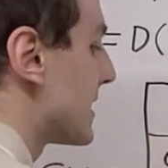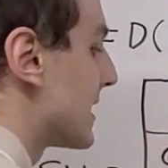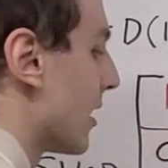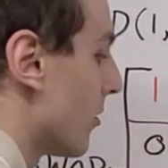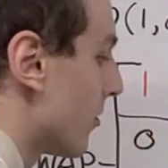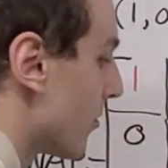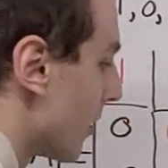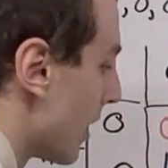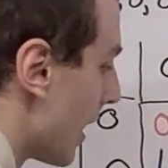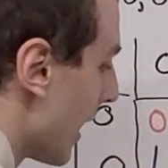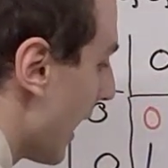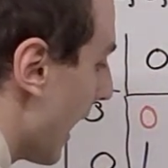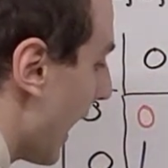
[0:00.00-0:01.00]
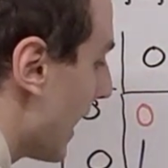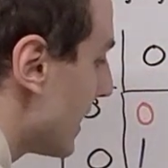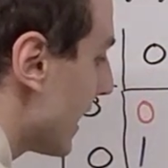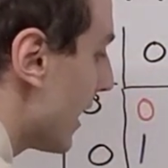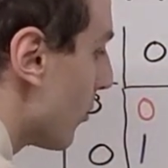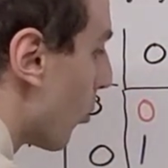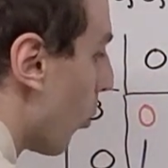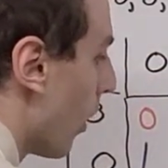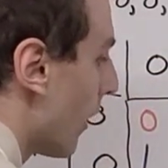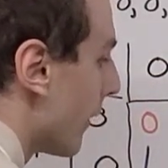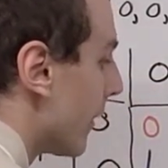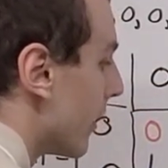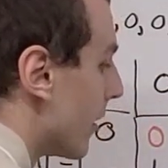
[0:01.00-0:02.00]
by itself and a
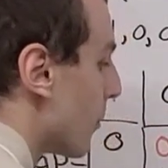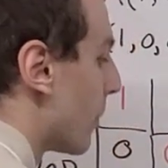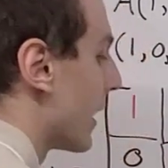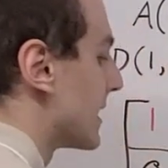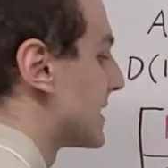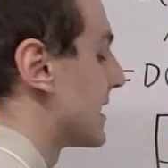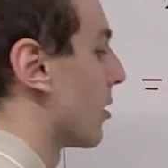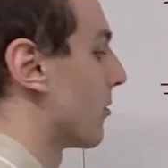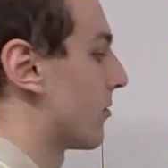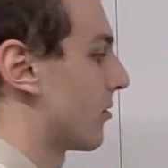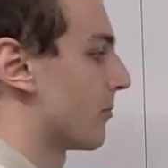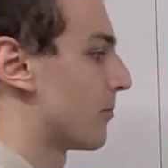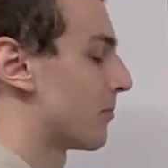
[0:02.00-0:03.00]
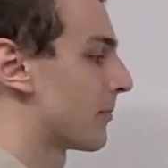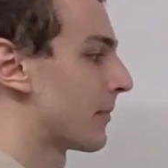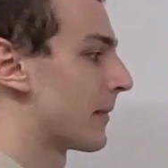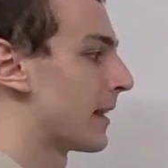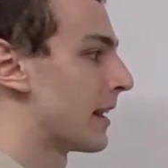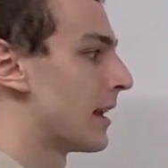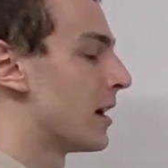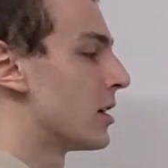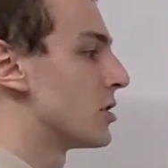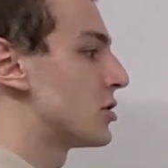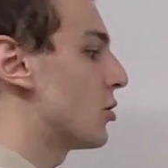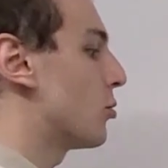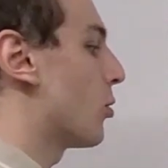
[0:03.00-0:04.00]
1 by itself.
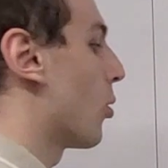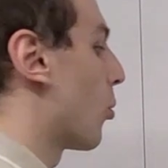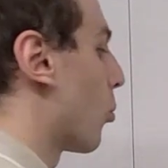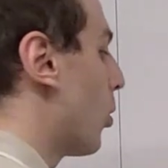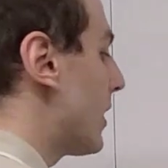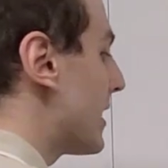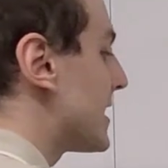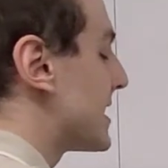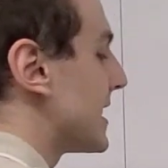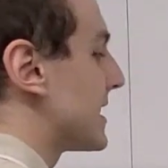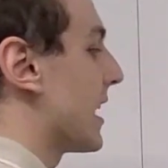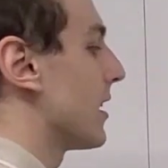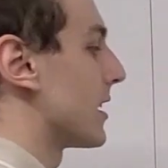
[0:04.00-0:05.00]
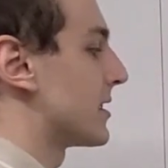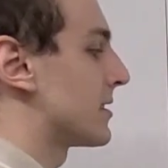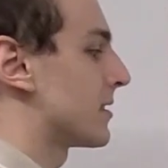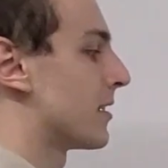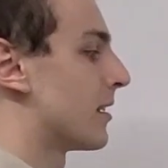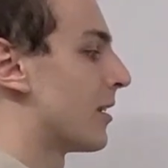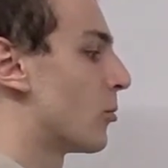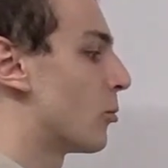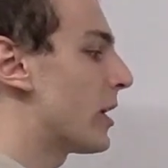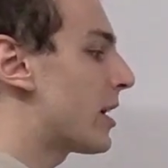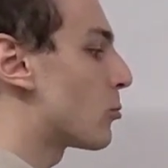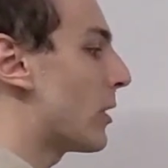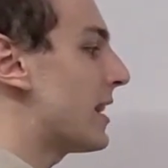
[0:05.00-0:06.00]
So what does this tell us?
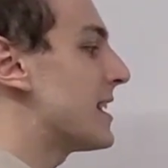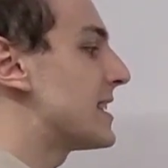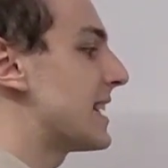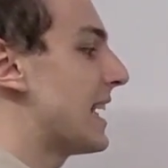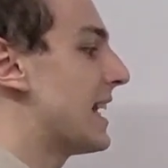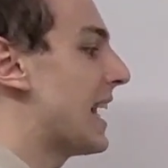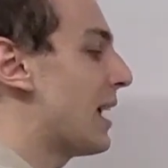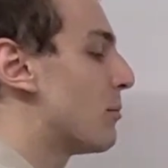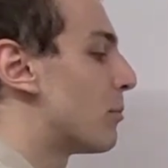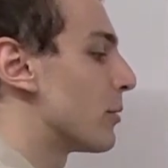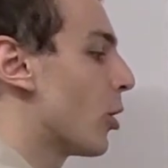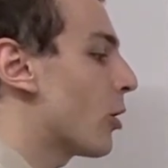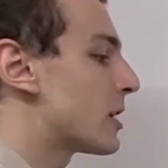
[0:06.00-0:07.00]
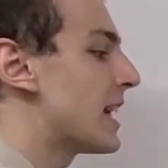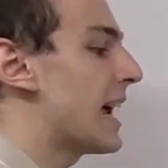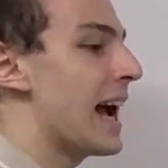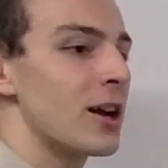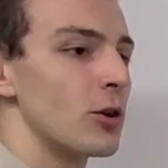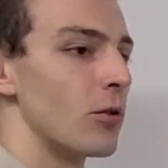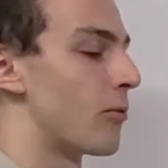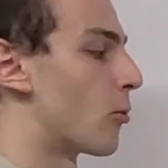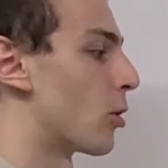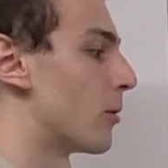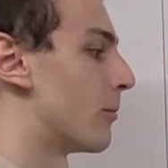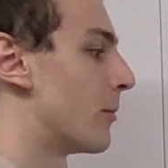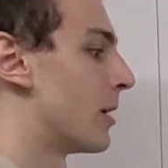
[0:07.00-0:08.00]
We can write this in a block diagonal
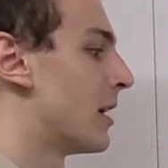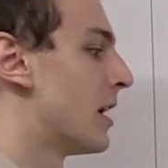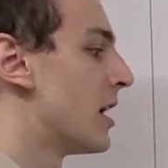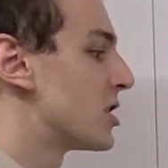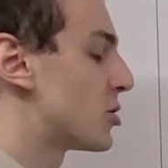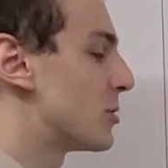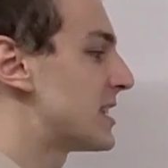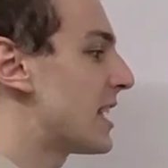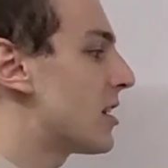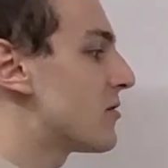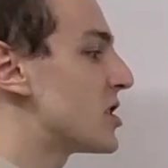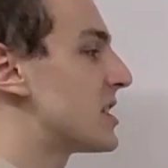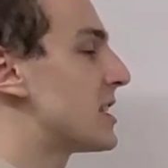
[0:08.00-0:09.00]
form. So instead of